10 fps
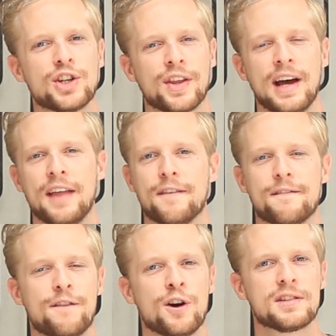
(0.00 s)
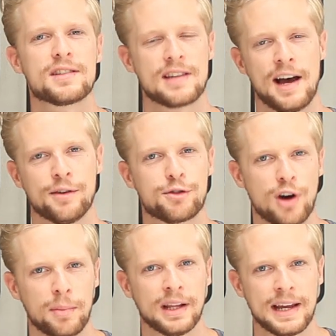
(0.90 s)
each other at the first sign of
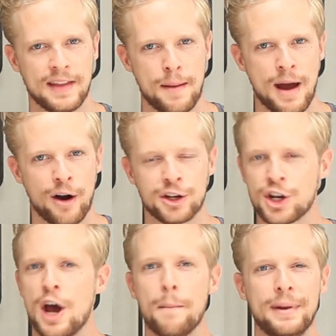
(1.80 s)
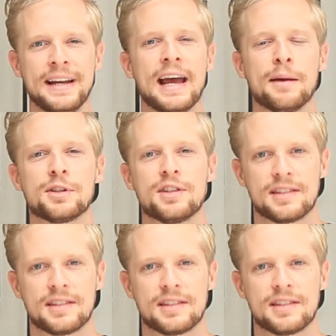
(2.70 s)
trouble in their marriage, being able to